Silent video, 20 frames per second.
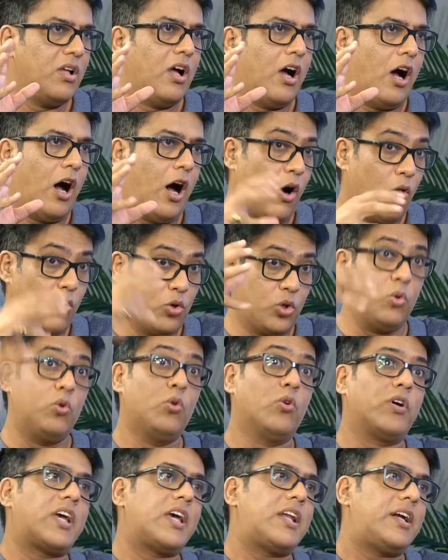how to
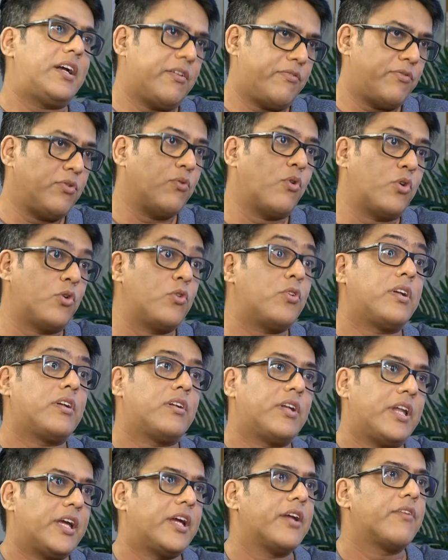look at it if you want to
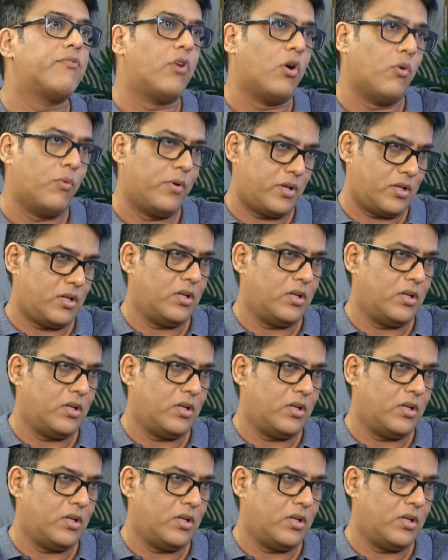take it forward.